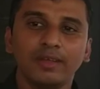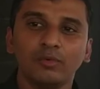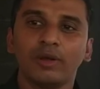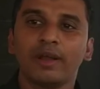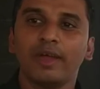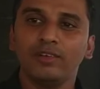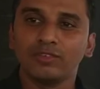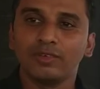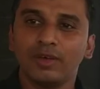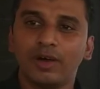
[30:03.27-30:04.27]
your
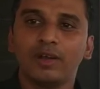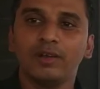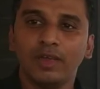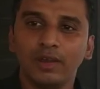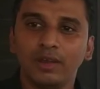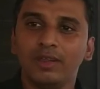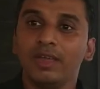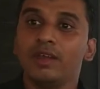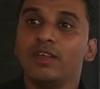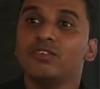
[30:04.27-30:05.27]
rights or dignity.
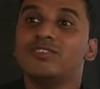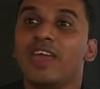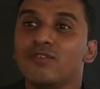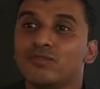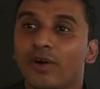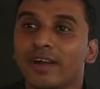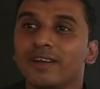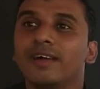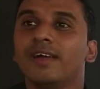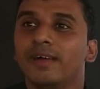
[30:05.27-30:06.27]
Dignity is same for
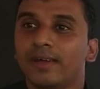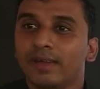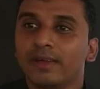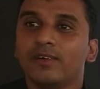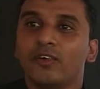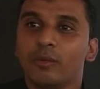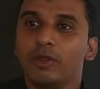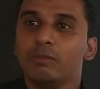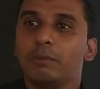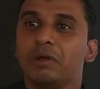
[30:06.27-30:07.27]
everybody.
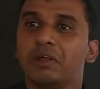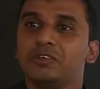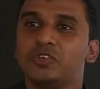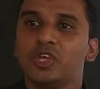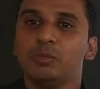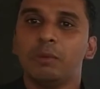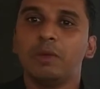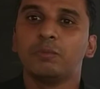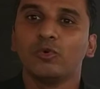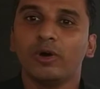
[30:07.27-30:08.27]
You may be rich, you may be
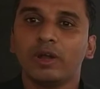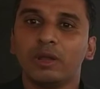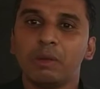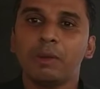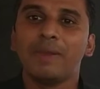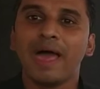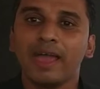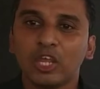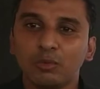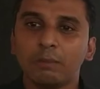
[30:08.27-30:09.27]
poor, you may be
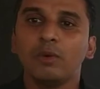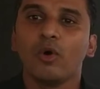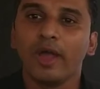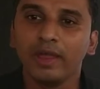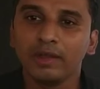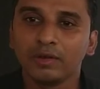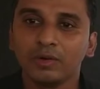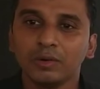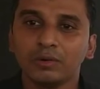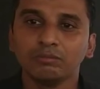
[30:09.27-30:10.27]
black, you may be white,
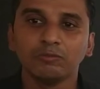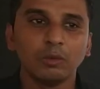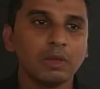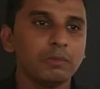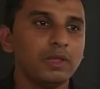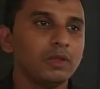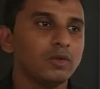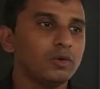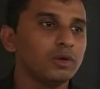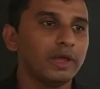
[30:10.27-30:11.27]
no, you may be
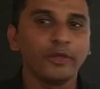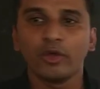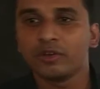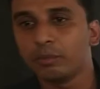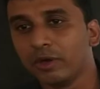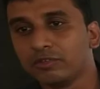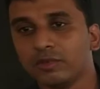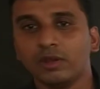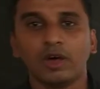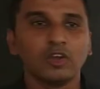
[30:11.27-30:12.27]
educated
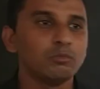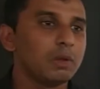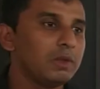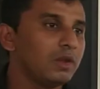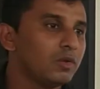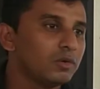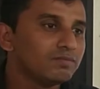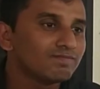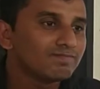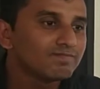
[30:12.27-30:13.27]
person, or you may be
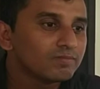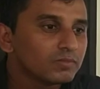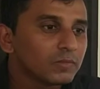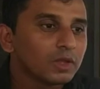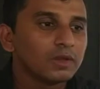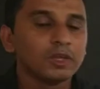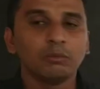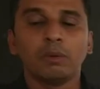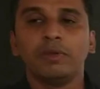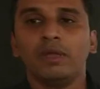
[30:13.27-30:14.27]
you
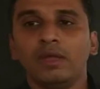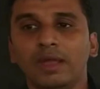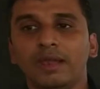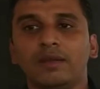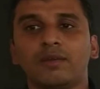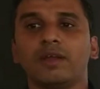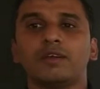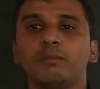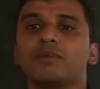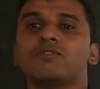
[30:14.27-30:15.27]
may be
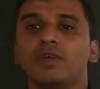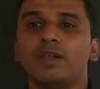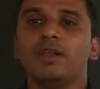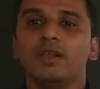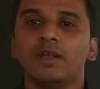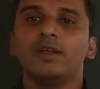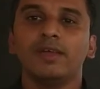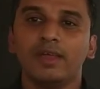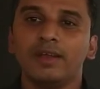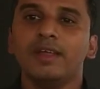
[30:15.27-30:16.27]
illiterated, but still
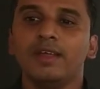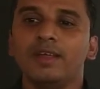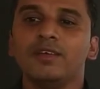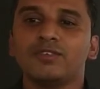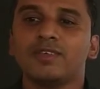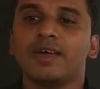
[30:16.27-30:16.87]
dignity is